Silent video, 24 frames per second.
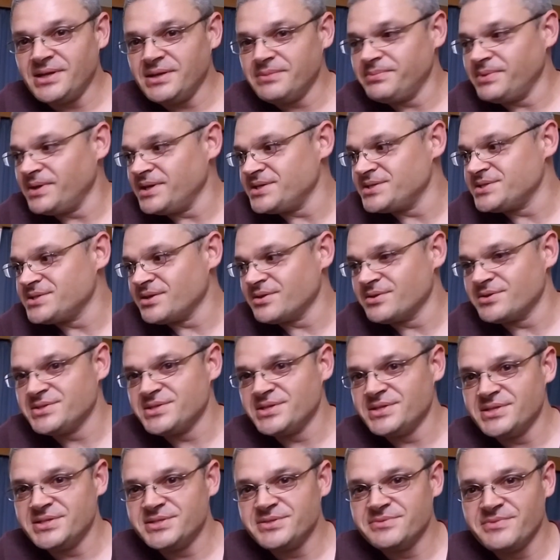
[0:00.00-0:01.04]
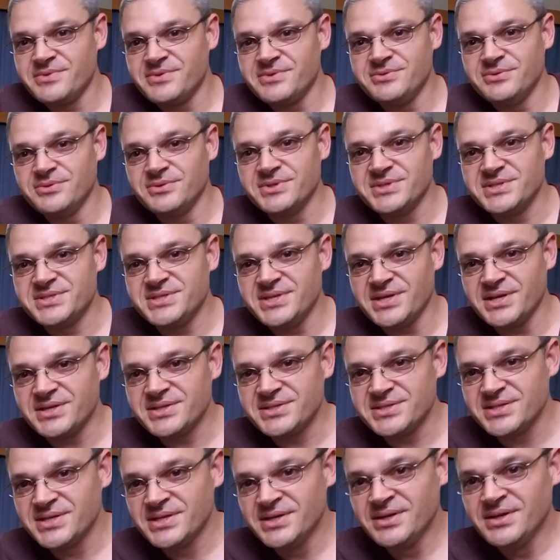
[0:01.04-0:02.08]
and I play Star Citizen with dual
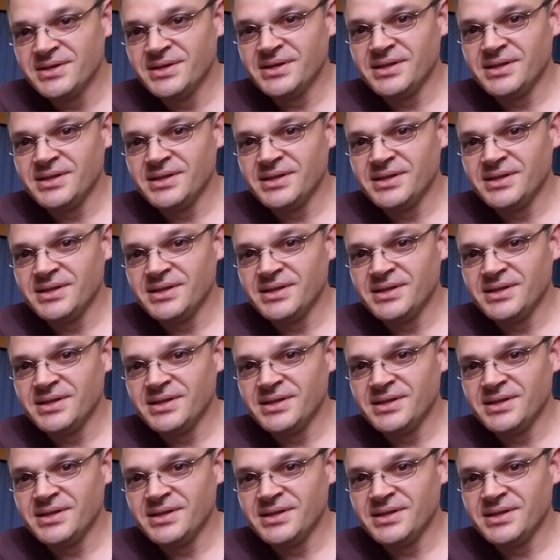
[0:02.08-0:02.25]
sticks,